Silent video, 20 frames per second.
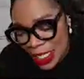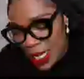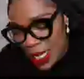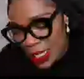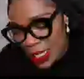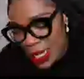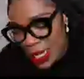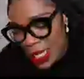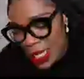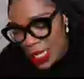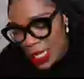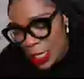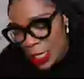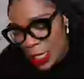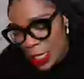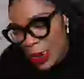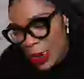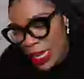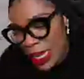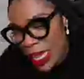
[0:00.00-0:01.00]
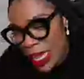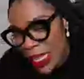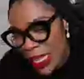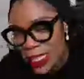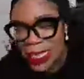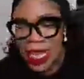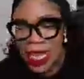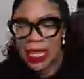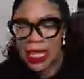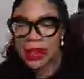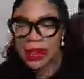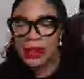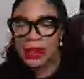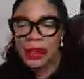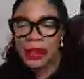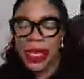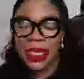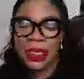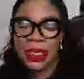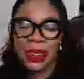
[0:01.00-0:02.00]
thing in this pregnancy as
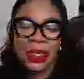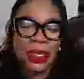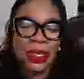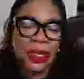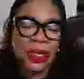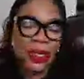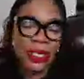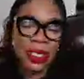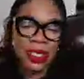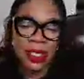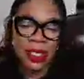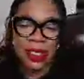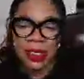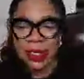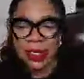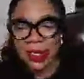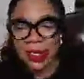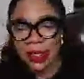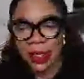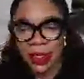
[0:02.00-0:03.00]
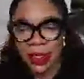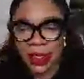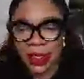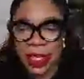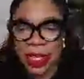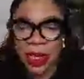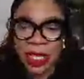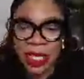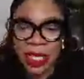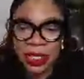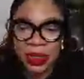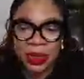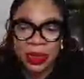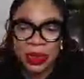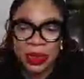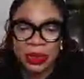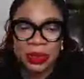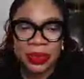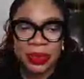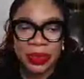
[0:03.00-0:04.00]
compared to the others, the other two?